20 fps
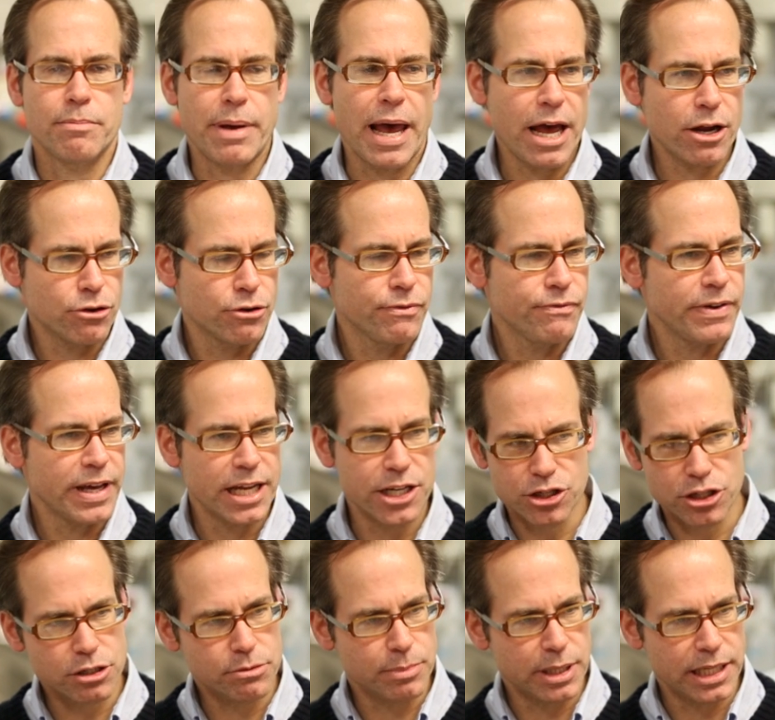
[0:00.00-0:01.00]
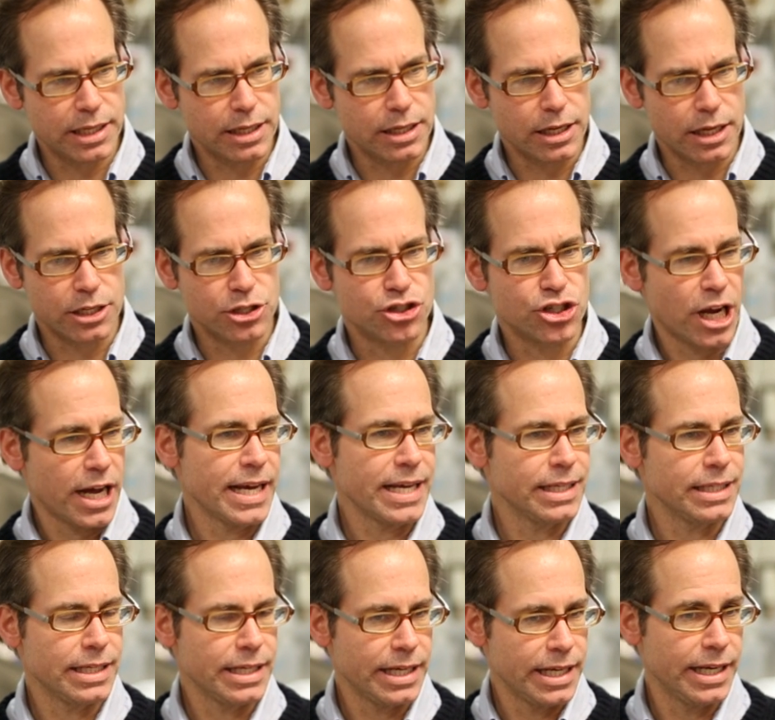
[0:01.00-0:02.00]
Macrophages mean a
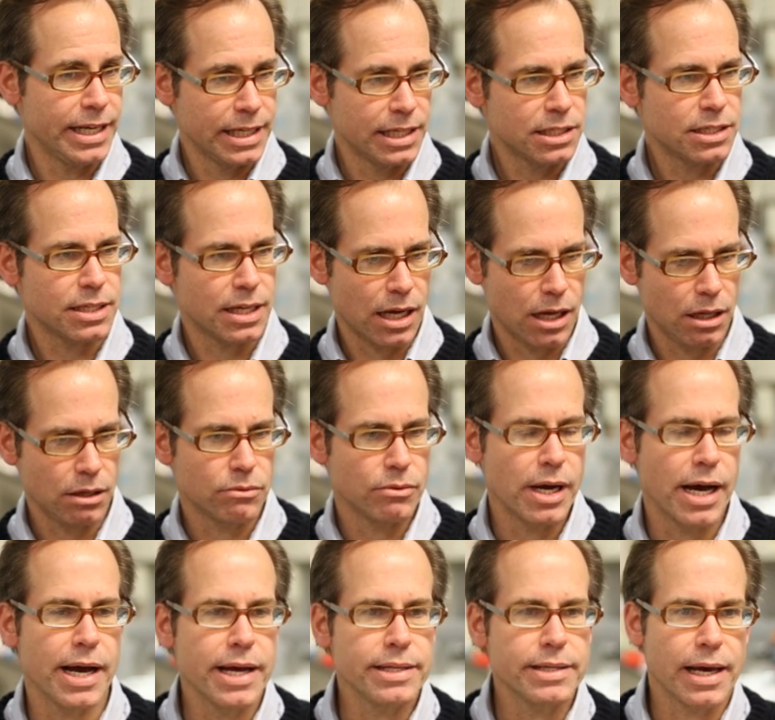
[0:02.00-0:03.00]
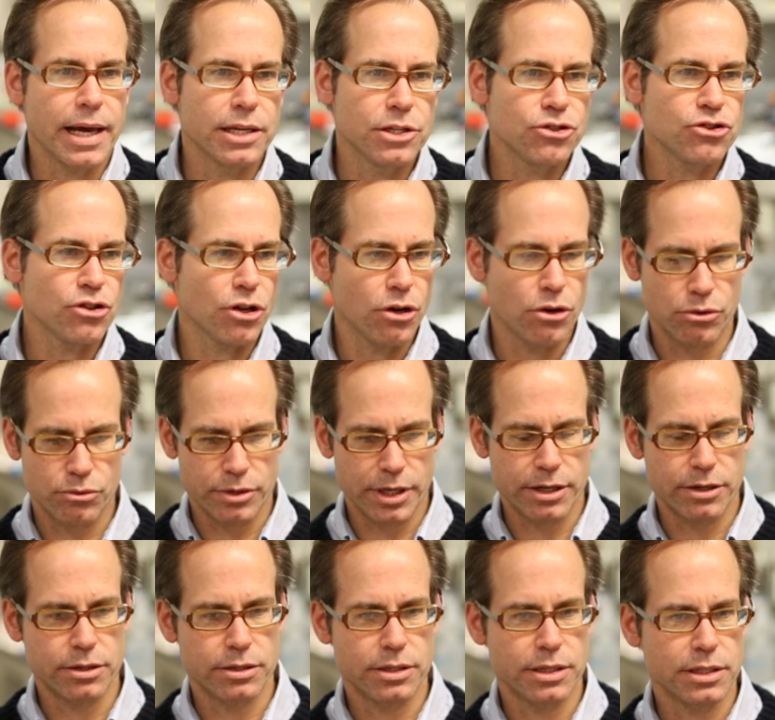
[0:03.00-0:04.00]
giant eating cell, right? And so
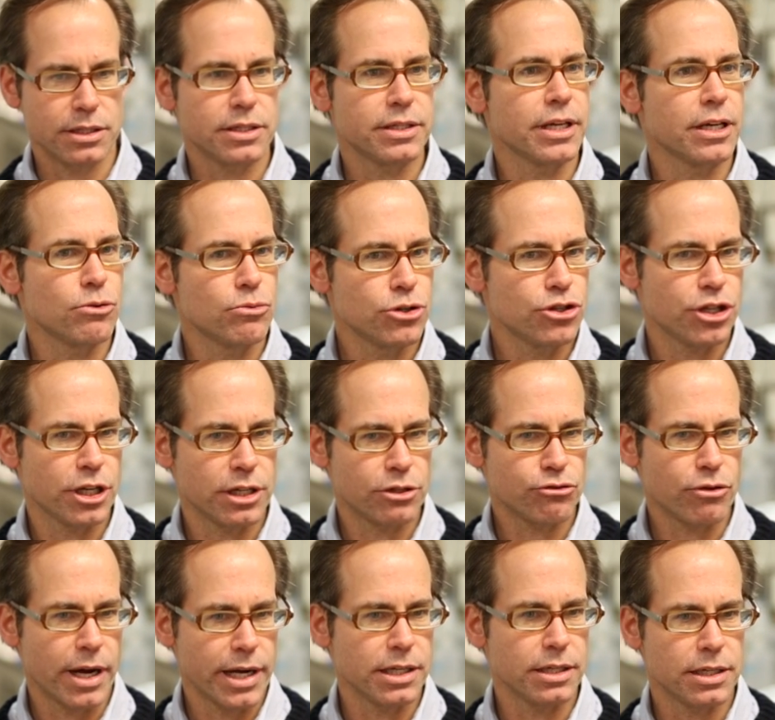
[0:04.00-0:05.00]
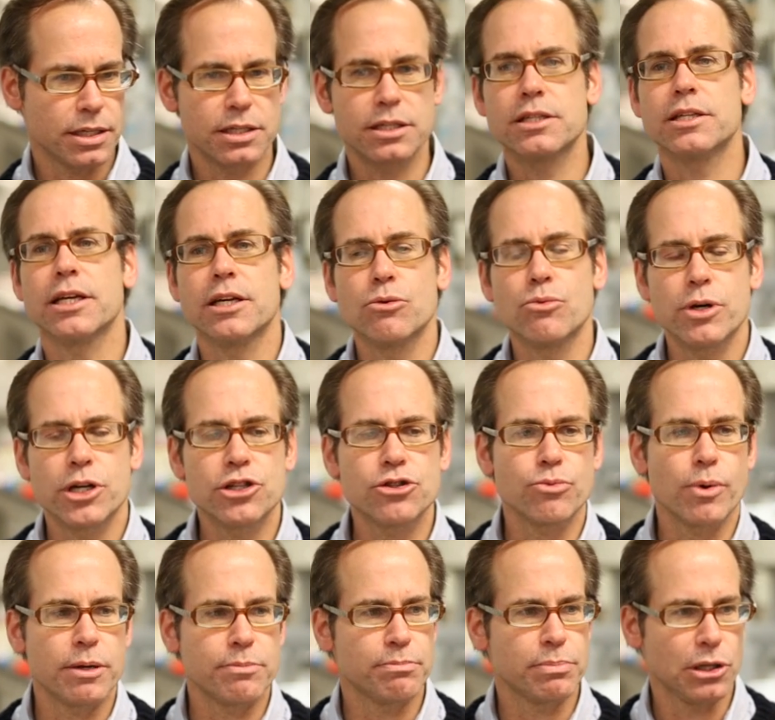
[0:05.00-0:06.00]
they're trying to
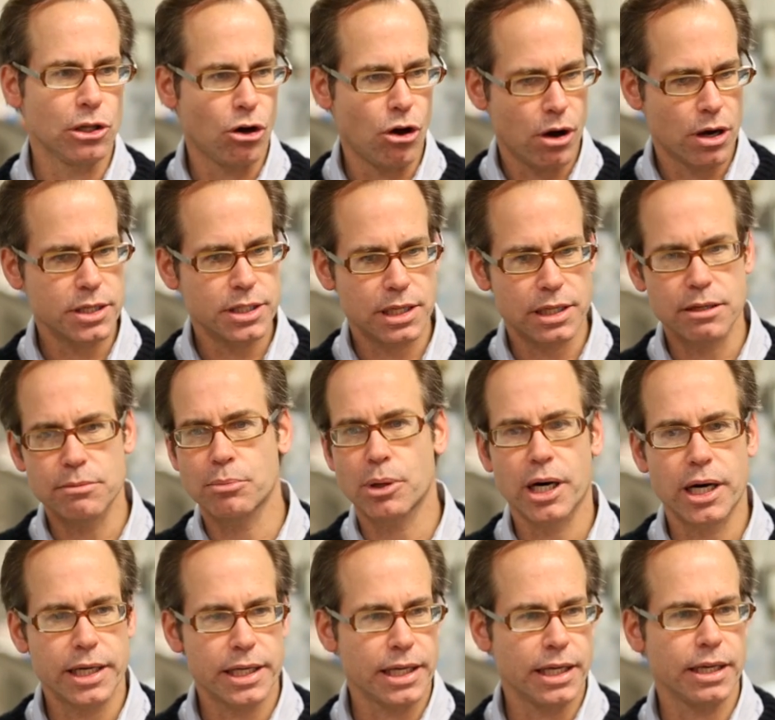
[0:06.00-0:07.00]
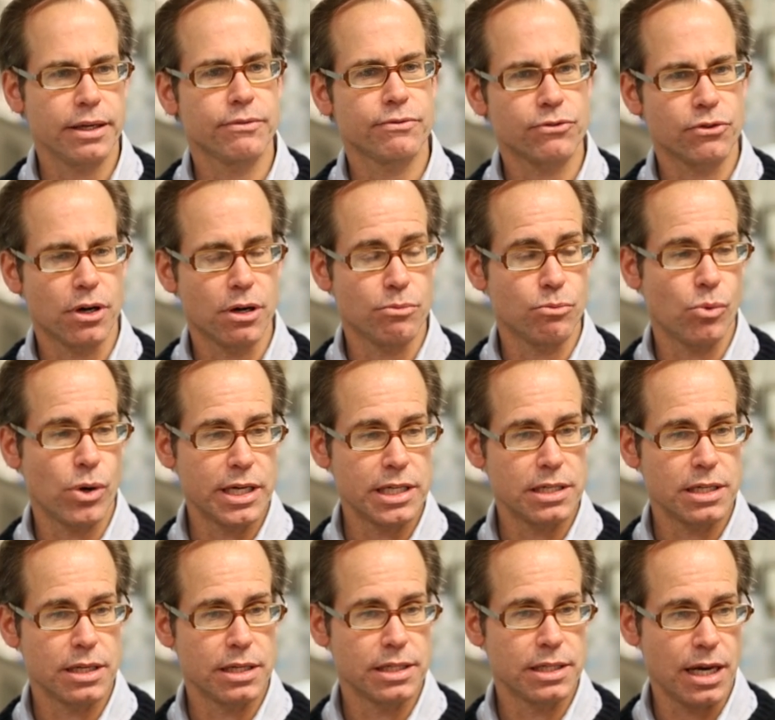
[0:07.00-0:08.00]
distinguish what belongs in the body from what
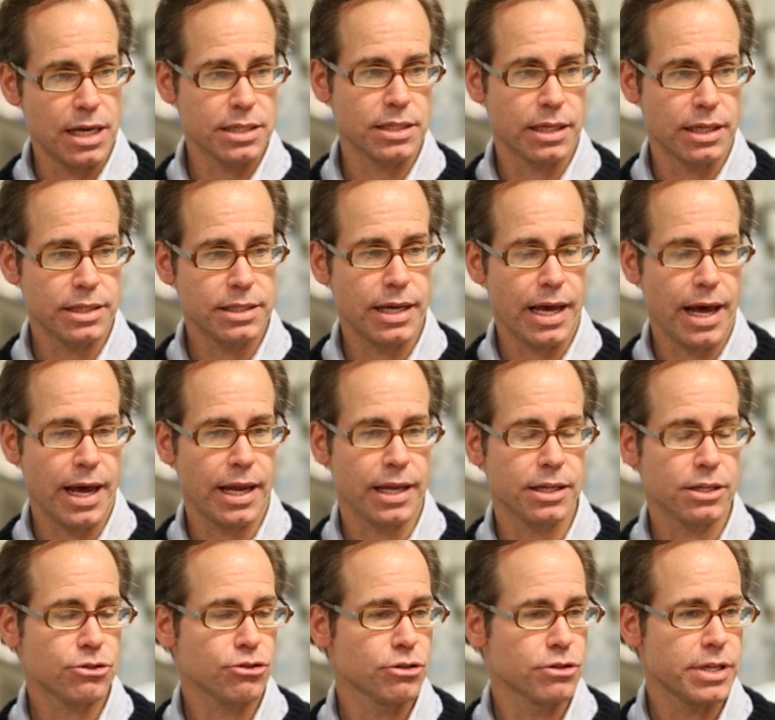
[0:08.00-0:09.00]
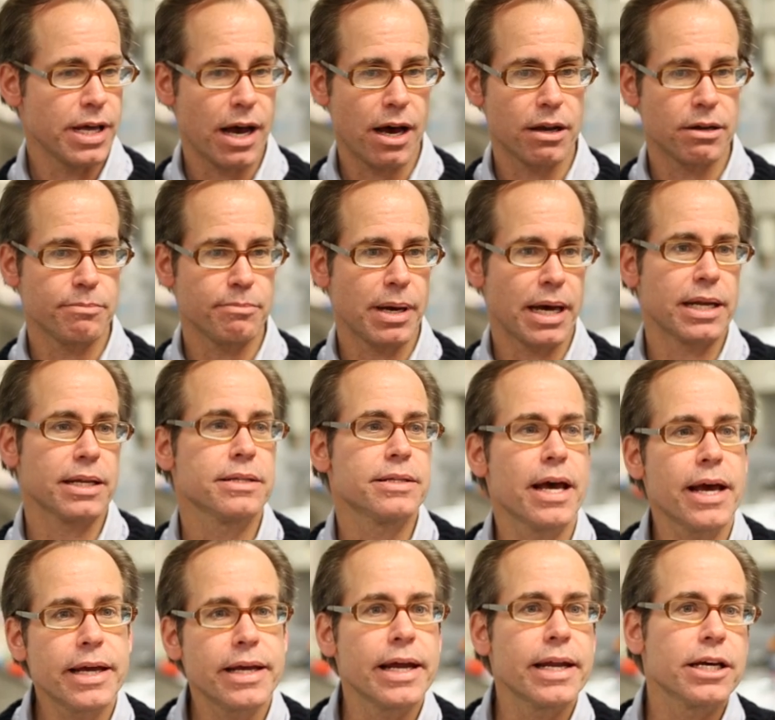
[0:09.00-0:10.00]
doesn't. And it turned out about a
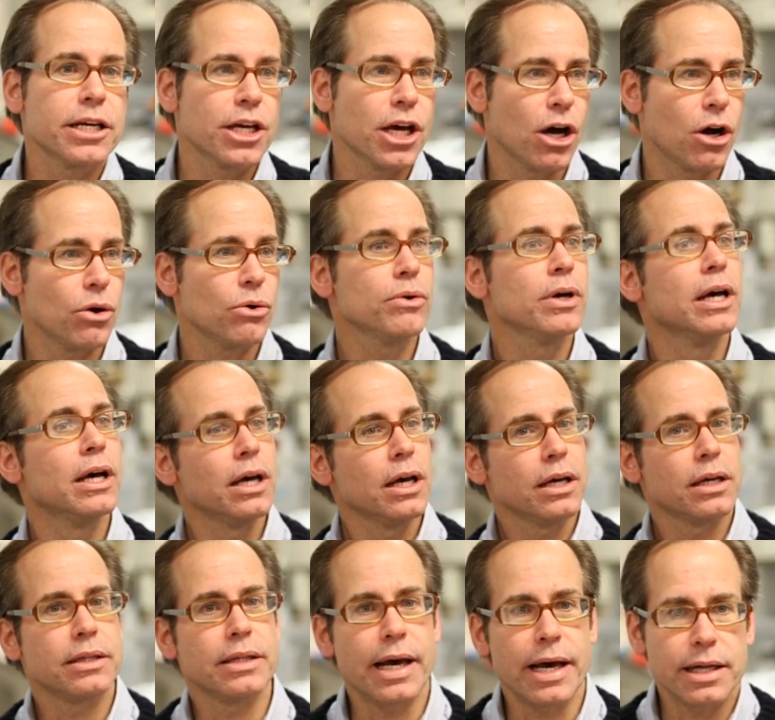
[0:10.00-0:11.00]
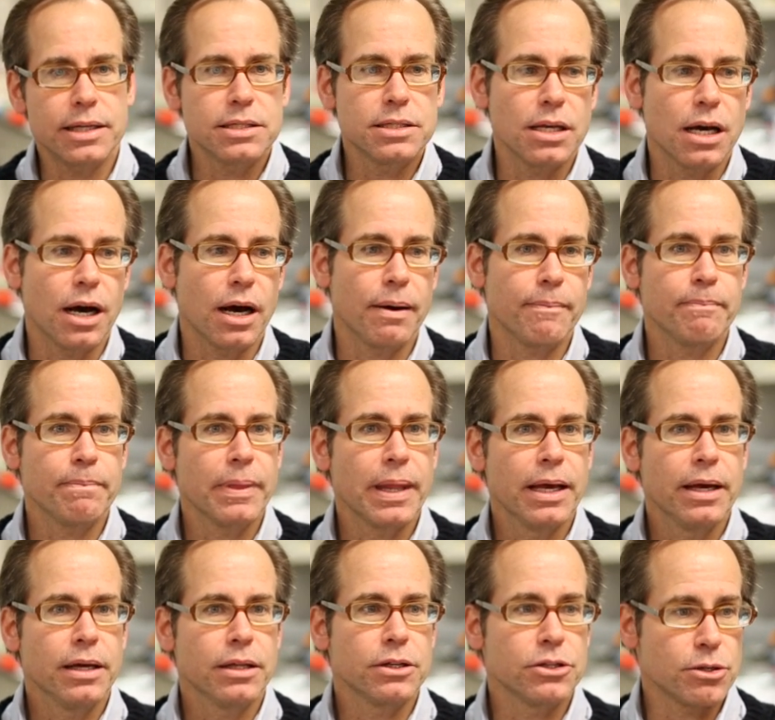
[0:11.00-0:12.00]
decade ago that
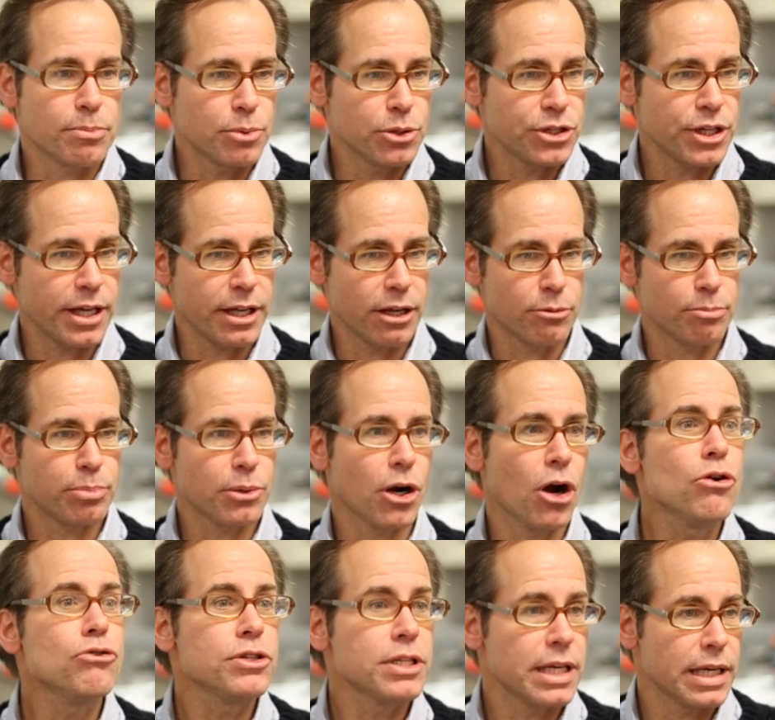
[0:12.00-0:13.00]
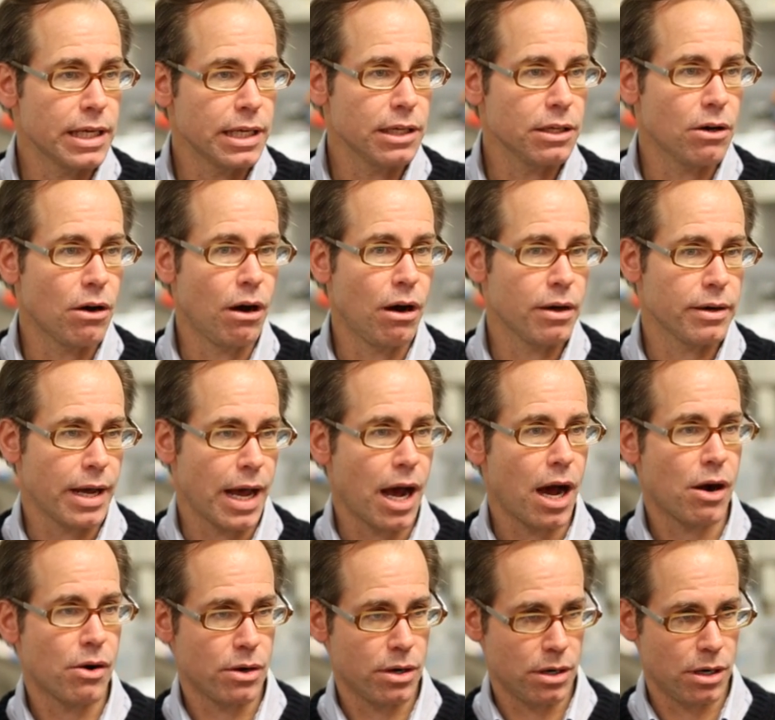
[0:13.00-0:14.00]
there's a particular protein on
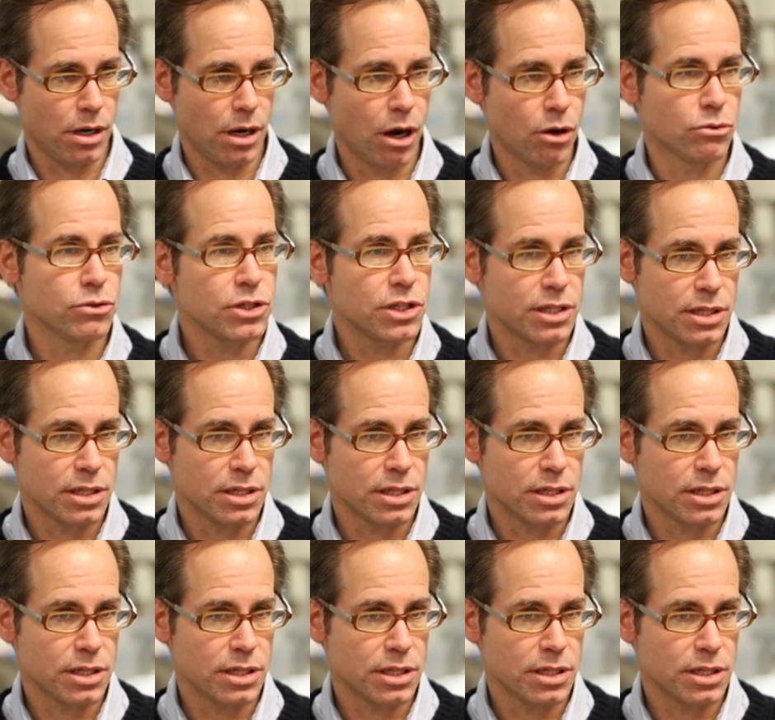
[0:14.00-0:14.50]
our own